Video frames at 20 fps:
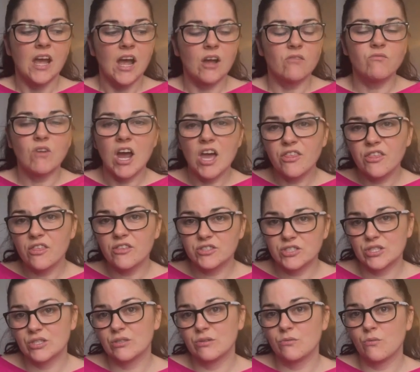And rather than
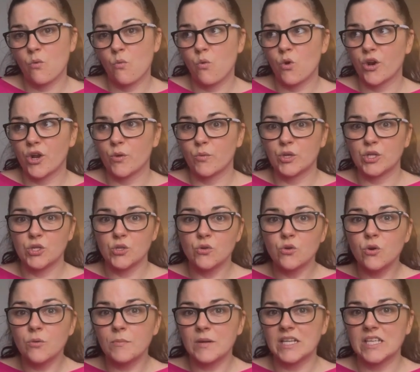do what I would
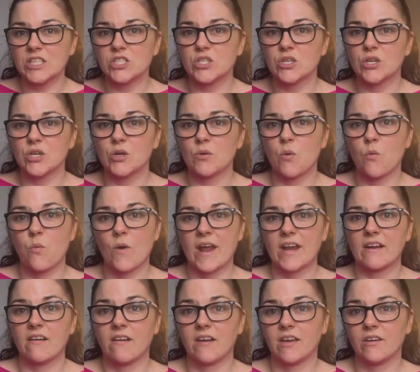normally do
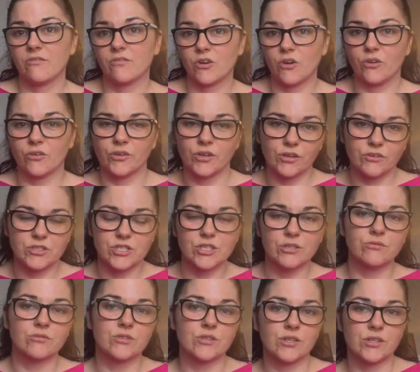when I've got no
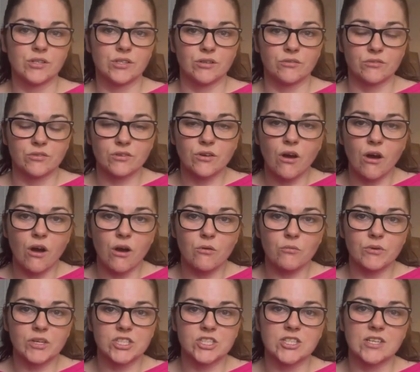children and no Scott,
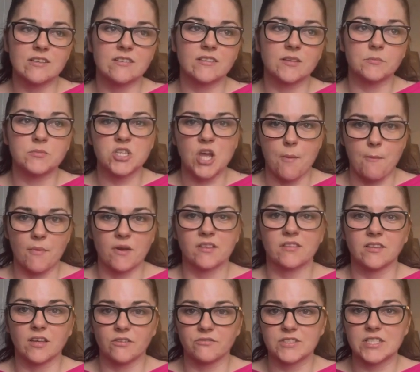which is subject
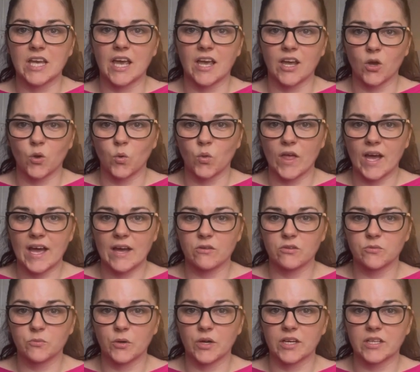myself to getting all the
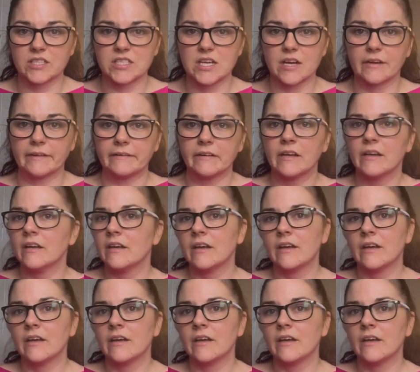housework done,